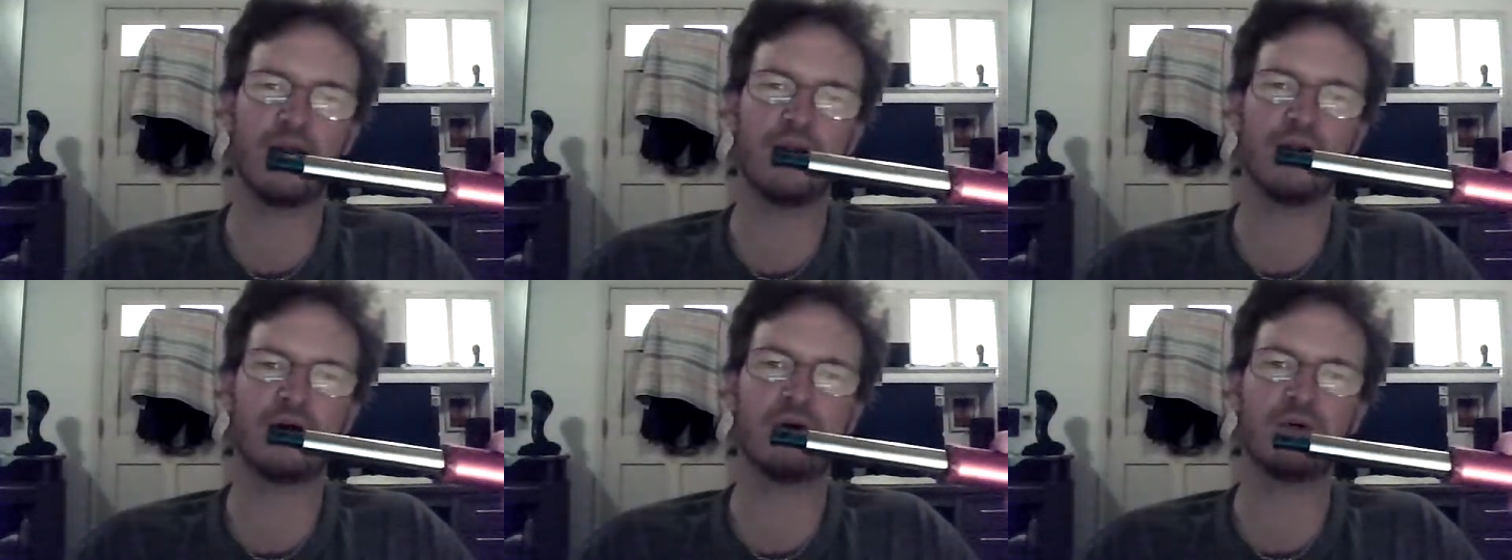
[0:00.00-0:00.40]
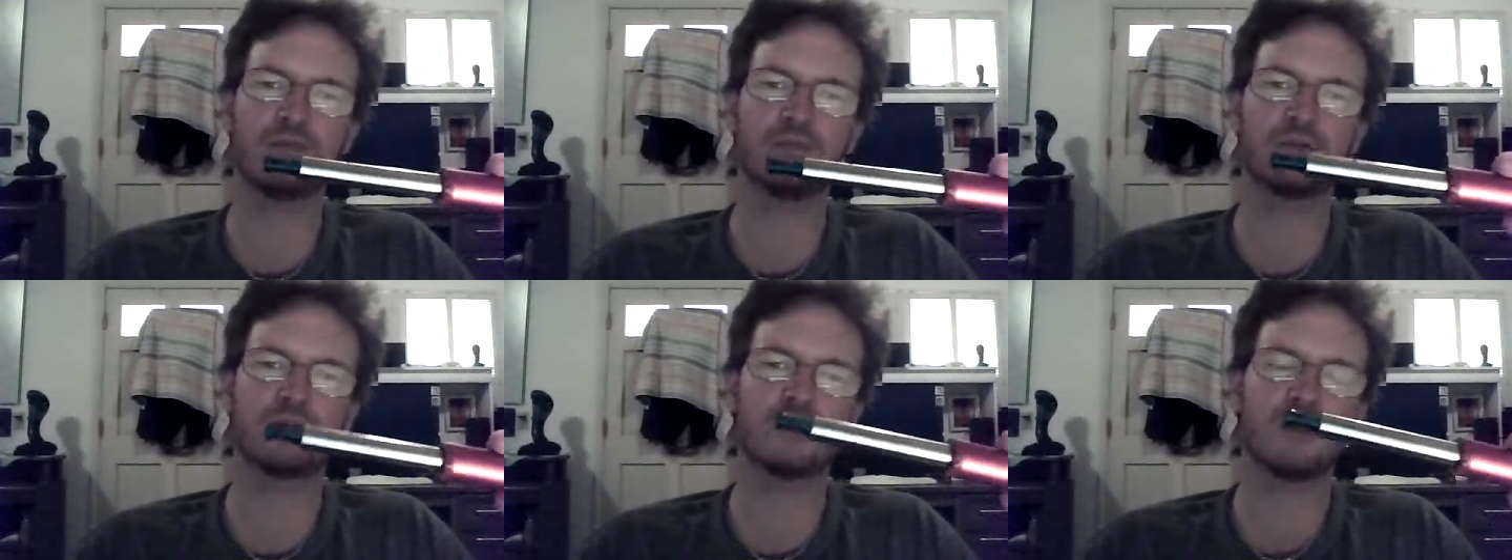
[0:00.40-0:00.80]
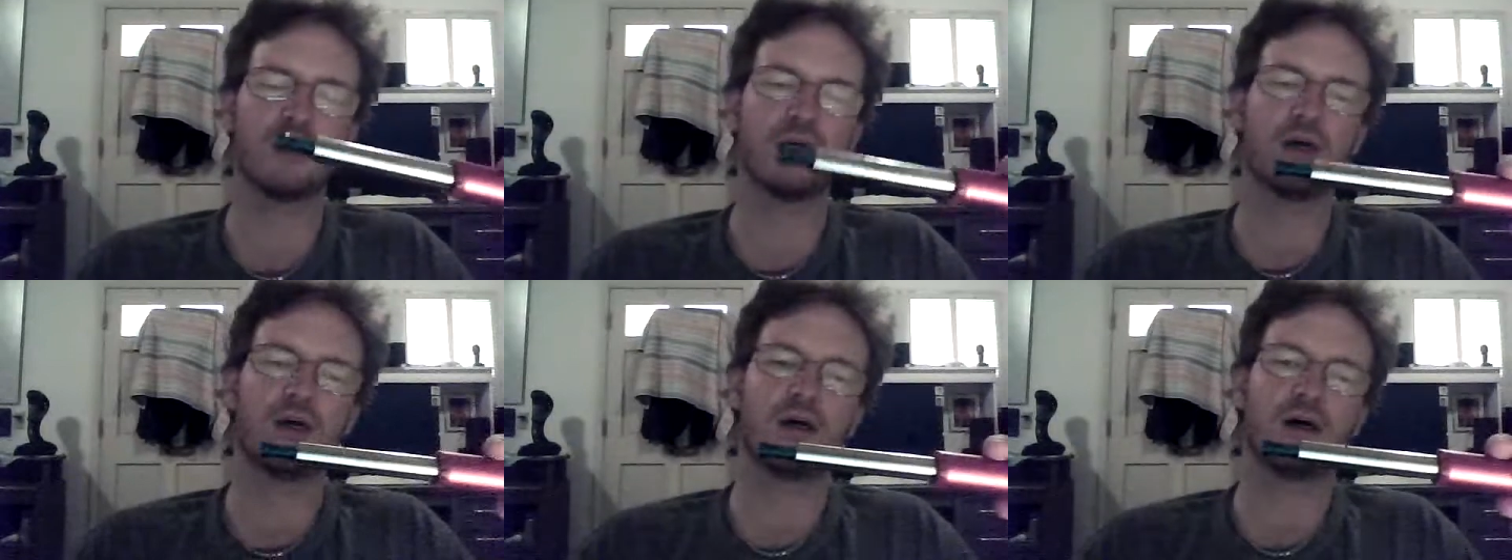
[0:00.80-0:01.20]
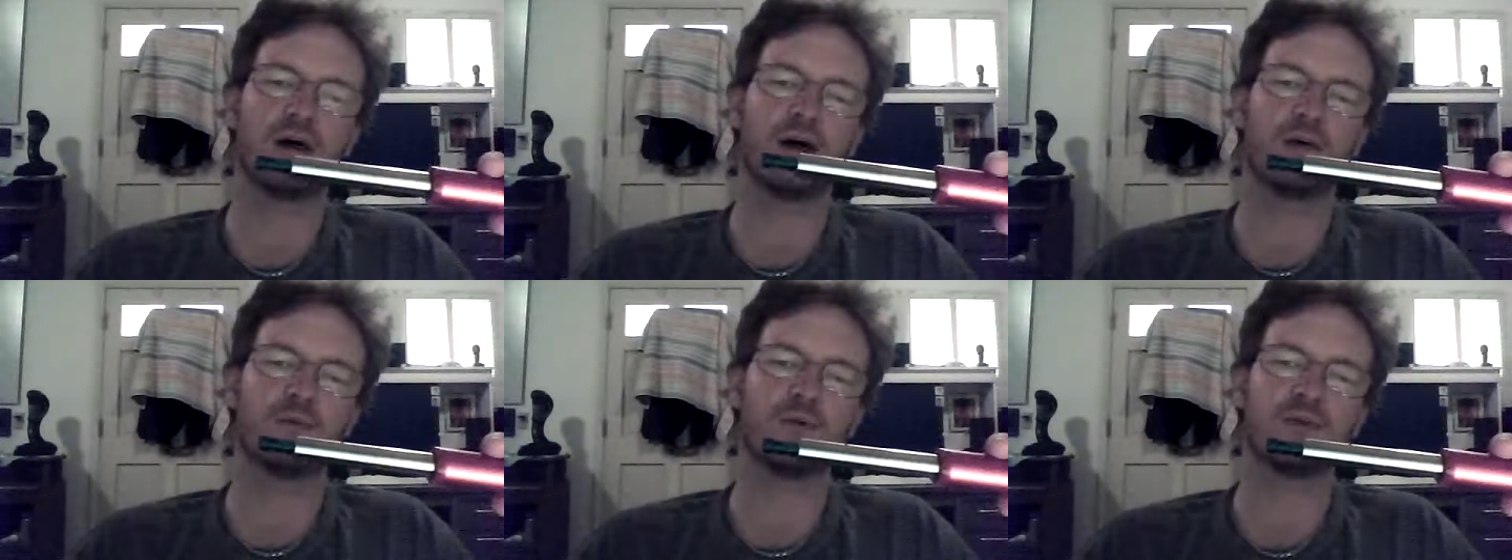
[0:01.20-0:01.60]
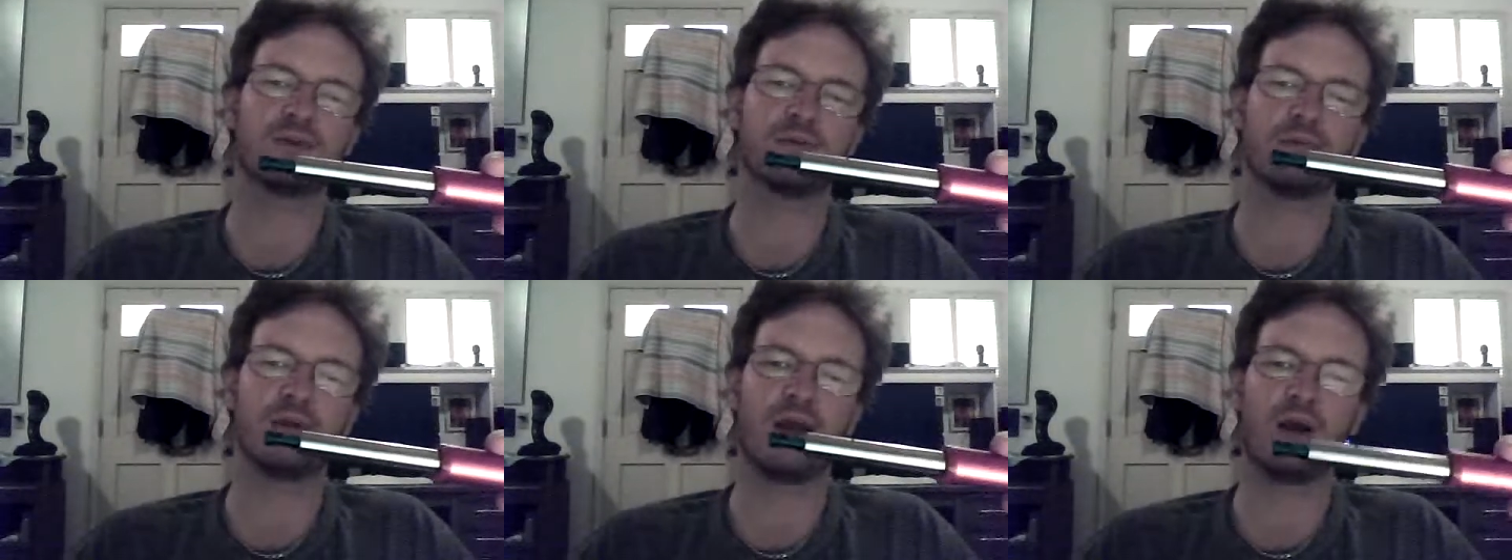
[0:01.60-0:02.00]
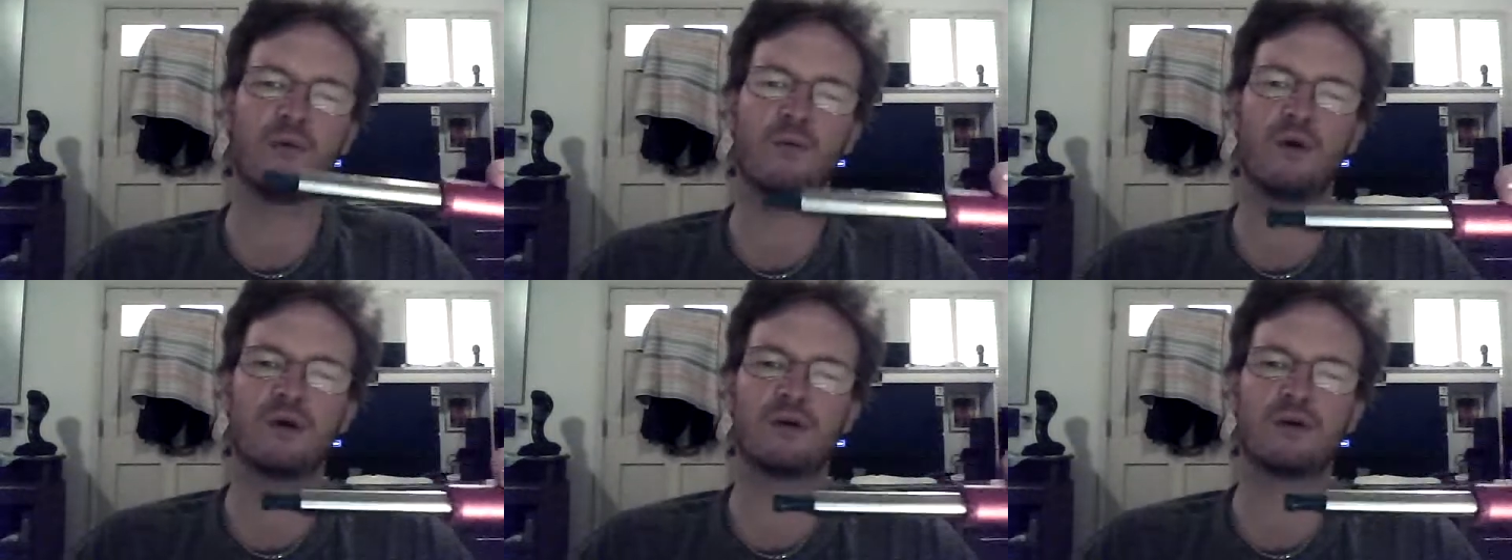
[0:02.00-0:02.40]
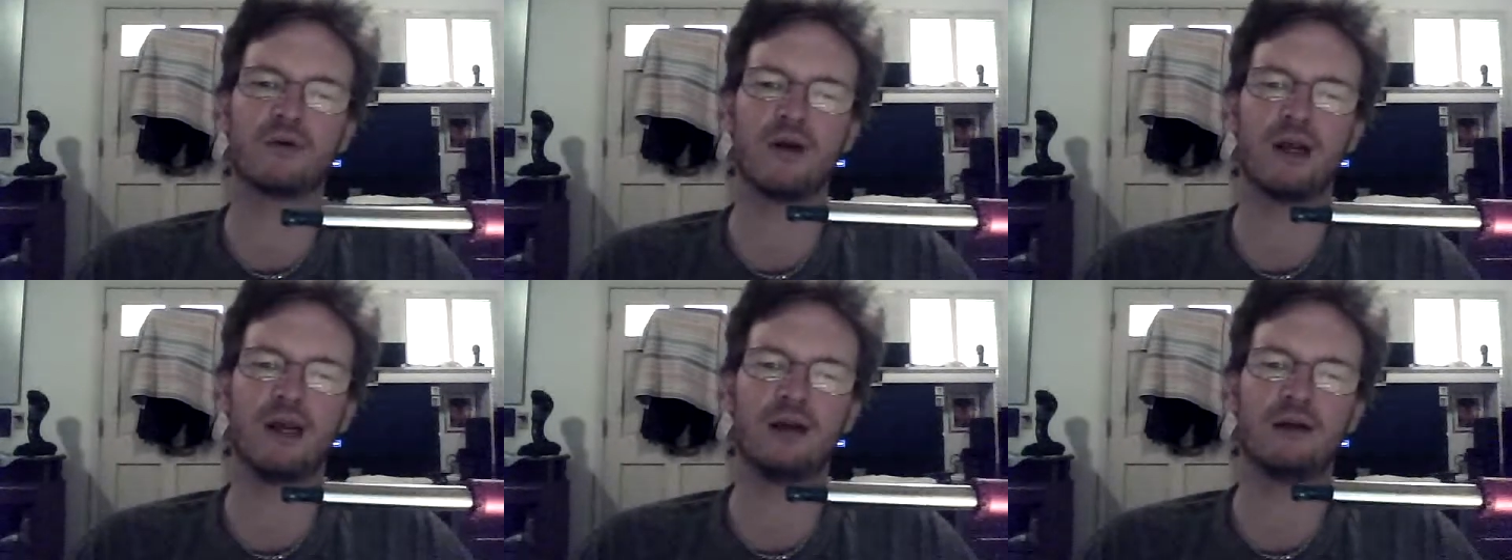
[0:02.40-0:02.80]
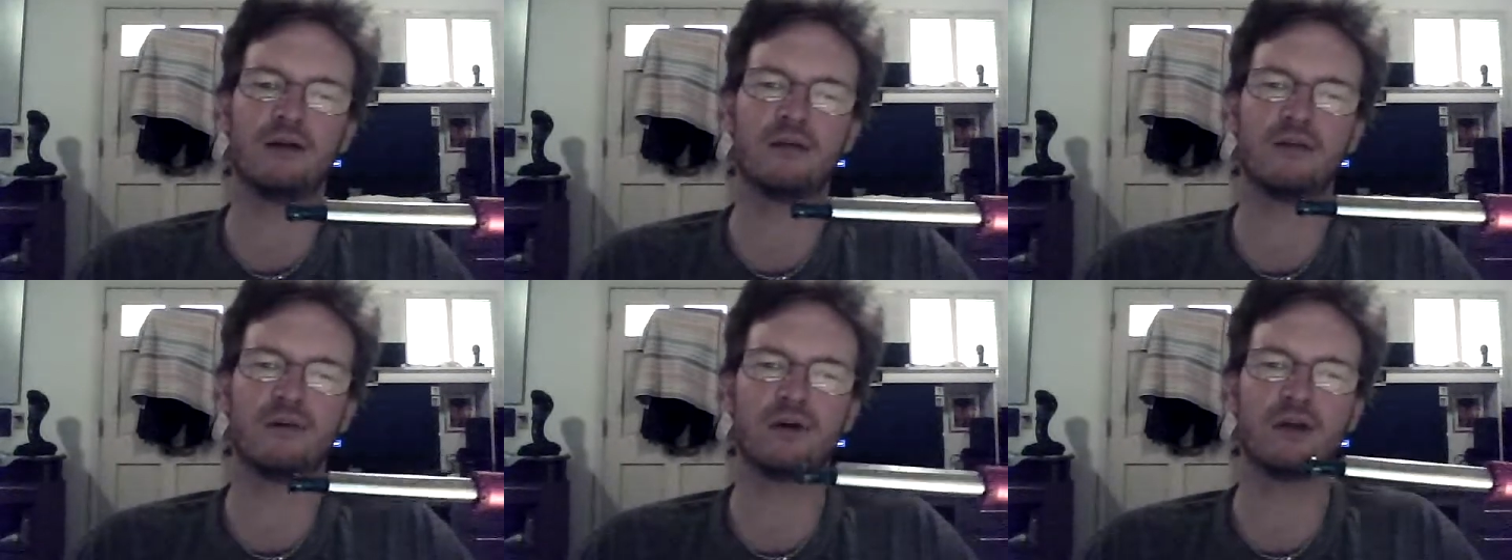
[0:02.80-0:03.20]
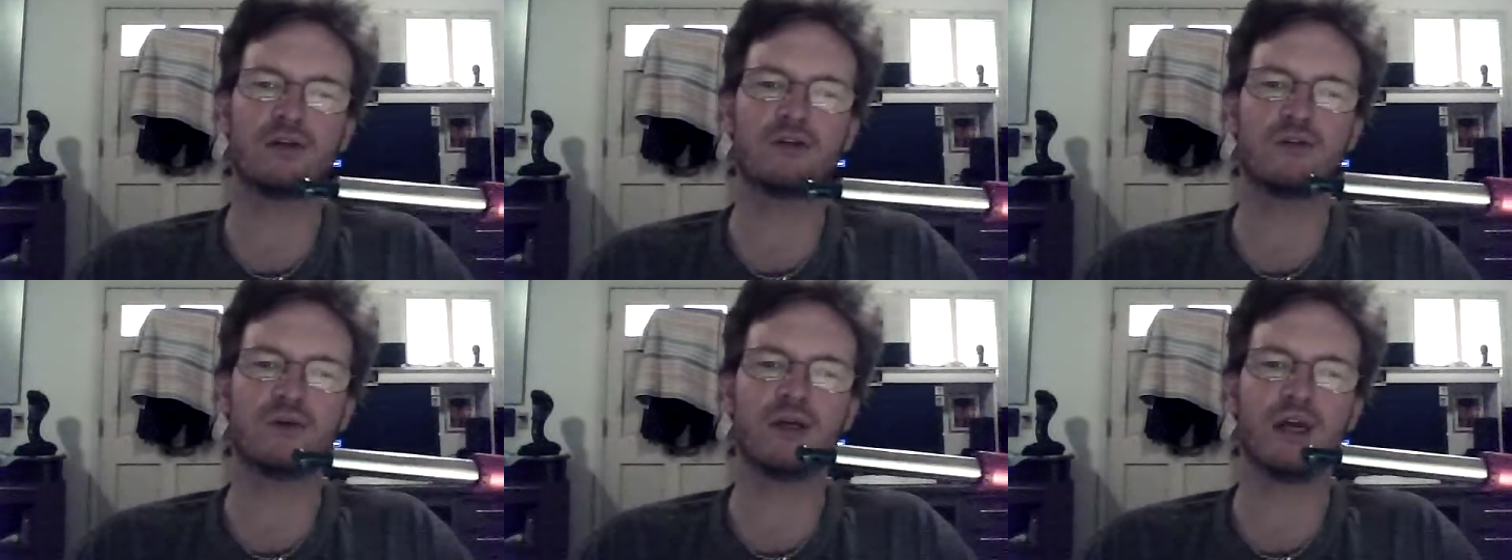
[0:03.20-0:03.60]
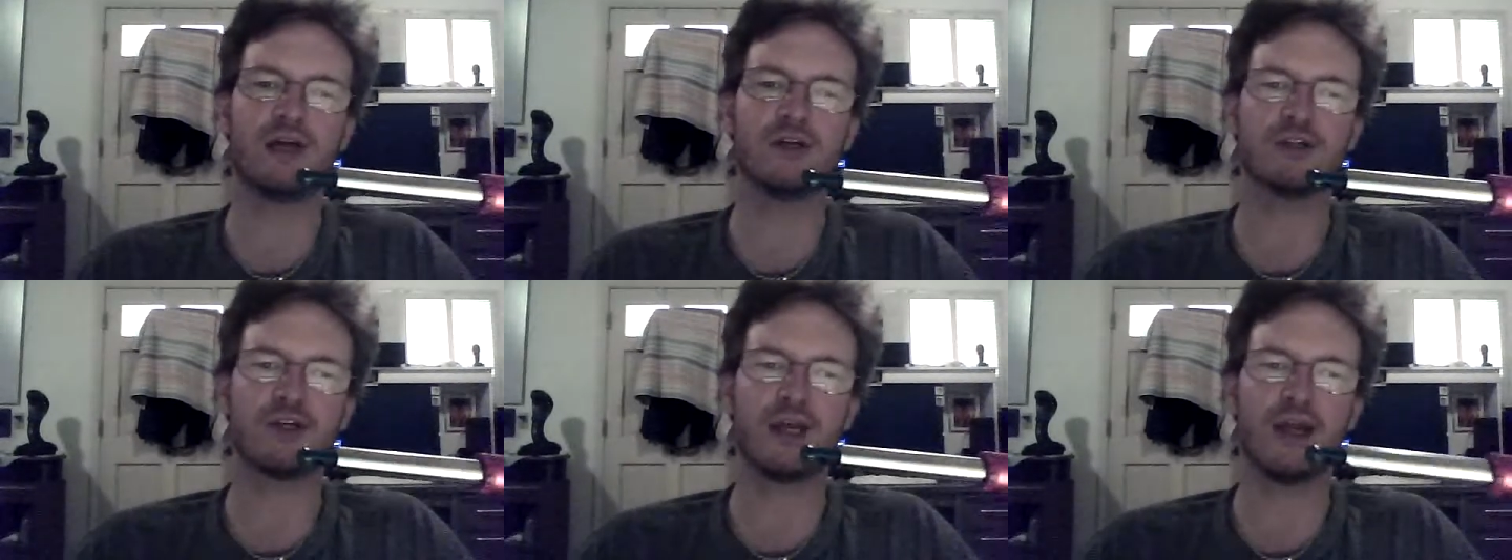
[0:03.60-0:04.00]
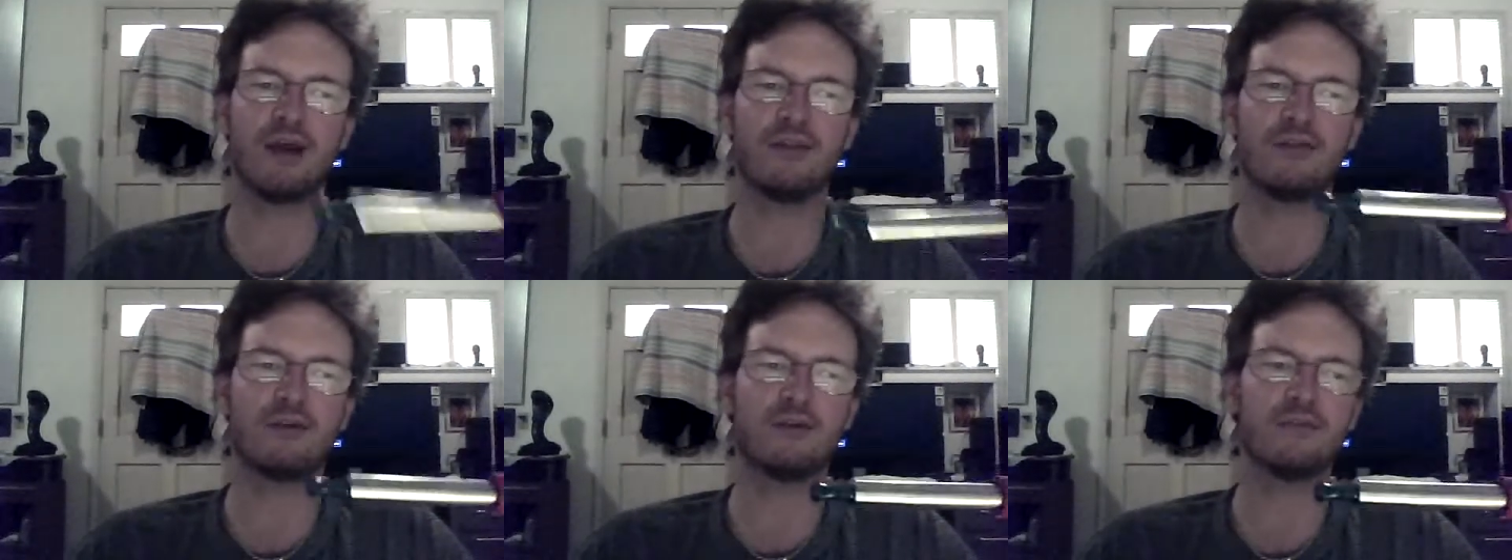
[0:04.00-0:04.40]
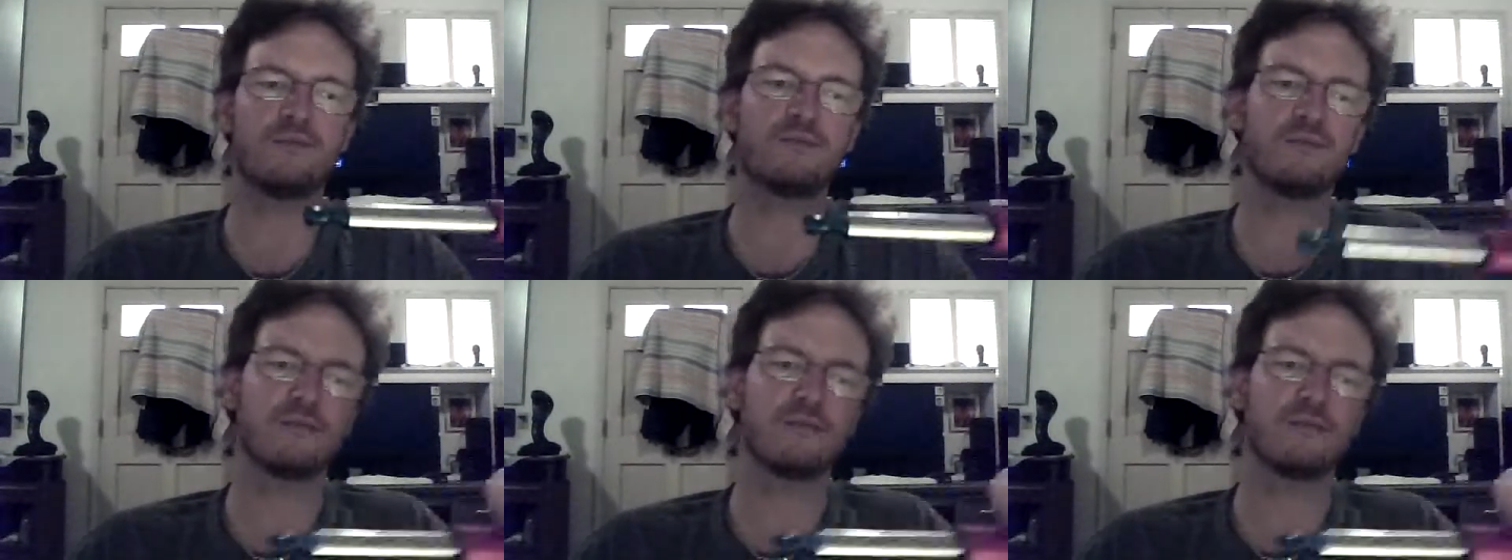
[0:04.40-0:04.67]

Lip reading: ohms with some A1 grade 32 gauge Canthal,